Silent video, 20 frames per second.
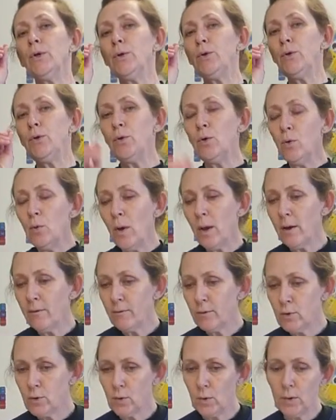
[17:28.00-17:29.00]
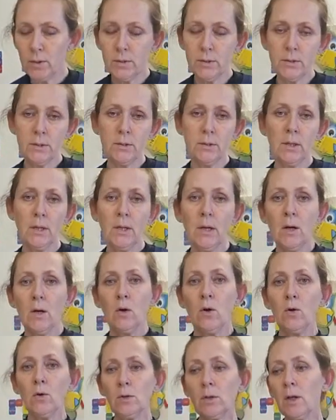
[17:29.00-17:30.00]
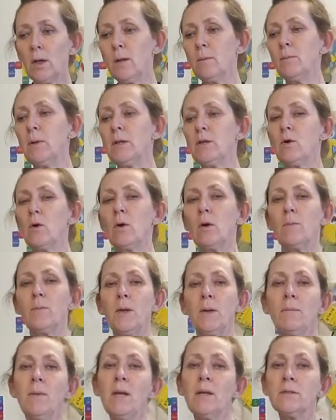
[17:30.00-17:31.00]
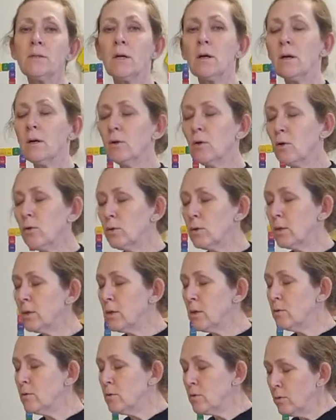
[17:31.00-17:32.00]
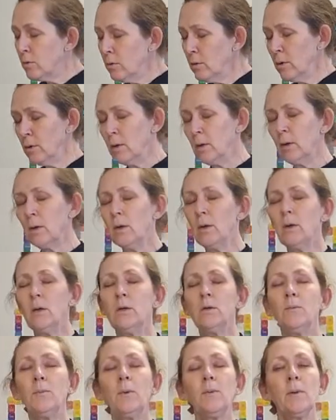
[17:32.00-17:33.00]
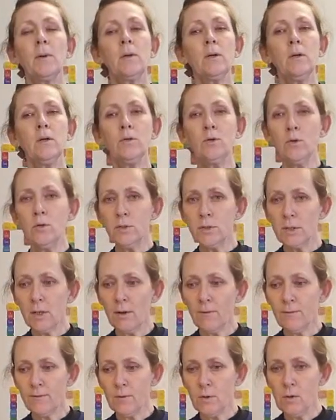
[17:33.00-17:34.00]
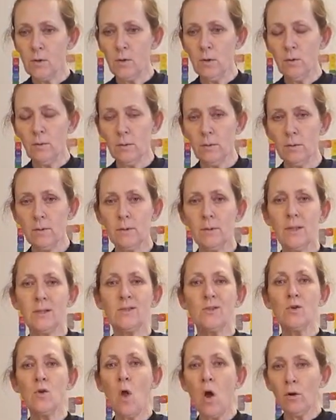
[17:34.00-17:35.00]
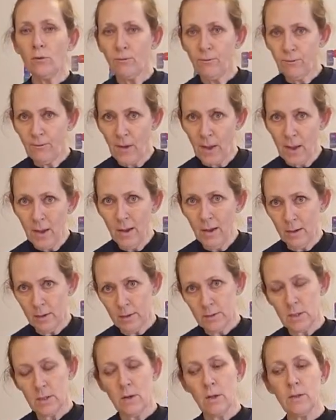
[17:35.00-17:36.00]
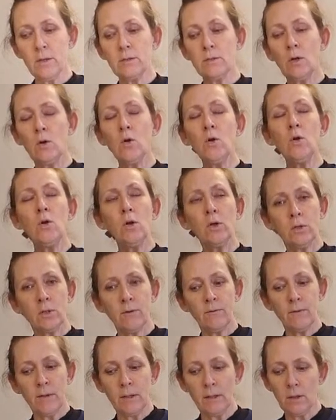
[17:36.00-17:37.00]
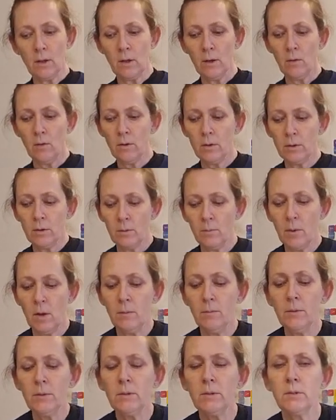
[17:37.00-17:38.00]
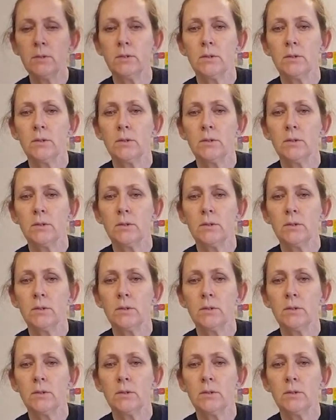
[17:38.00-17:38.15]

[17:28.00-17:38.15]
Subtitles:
You have a choice. Goed gaan met jou gebeur. Mense gaan goed aan jou doen. People are going to do stuff to you that's not fair, because I know there's a lot of that going on at the moment.